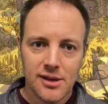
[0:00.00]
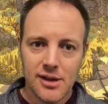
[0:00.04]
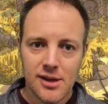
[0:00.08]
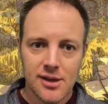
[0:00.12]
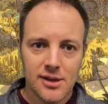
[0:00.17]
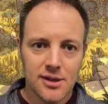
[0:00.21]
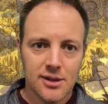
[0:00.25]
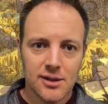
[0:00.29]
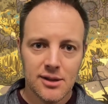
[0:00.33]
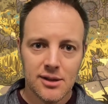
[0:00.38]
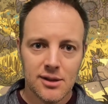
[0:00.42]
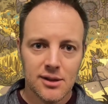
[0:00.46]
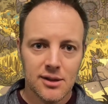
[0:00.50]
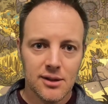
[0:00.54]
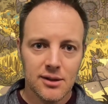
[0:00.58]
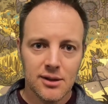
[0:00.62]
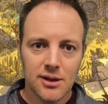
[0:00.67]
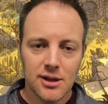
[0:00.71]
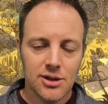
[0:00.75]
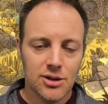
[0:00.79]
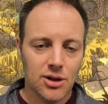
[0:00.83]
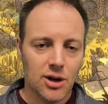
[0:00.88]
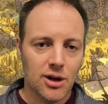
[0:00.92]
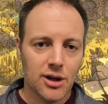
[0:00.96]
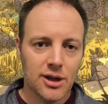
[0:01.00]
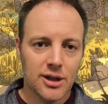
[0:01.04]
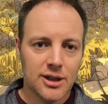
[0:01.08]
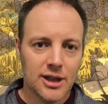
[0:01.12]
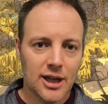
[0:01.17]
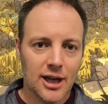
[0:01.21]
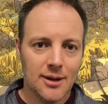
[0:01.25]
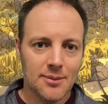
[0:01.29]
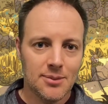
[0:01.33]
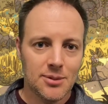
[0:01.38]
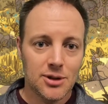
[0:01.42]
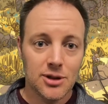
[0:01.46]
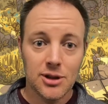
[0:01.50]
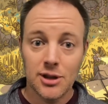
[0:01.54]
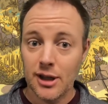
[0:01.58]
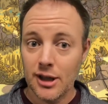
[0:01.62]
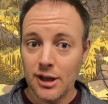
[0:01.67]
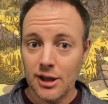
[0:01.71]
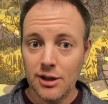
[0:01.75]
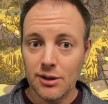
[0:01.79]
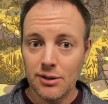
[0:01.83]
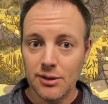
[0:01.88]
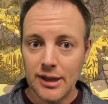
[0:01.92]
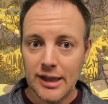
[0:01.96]
these archetypes
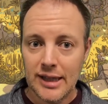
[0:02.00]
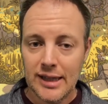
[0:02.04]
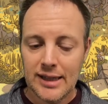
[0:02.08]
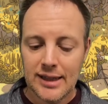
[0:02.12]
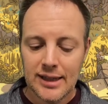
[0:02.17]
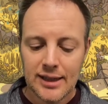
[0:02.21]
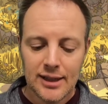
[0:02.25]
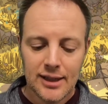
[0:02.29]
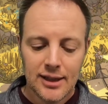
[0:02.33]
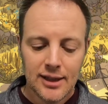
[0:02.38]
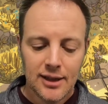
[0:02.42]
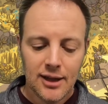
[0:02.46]
like unique,